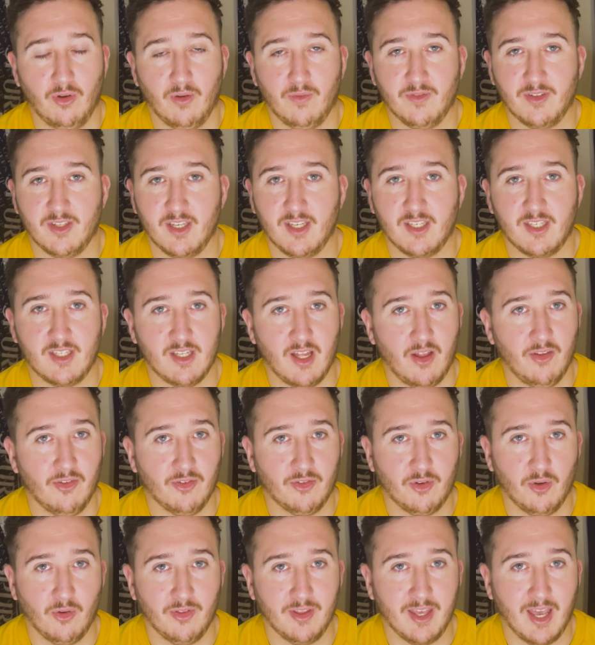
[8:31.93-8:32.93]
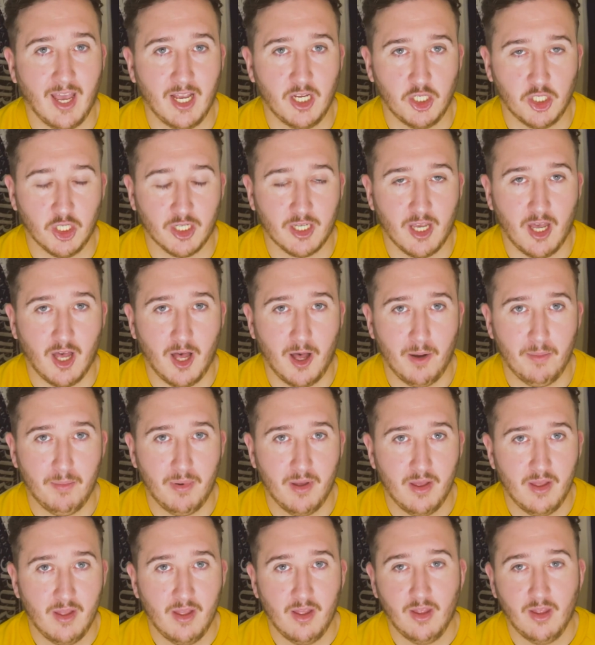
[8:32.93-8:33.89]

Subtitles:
Obviously, Son's got the Asia Cup.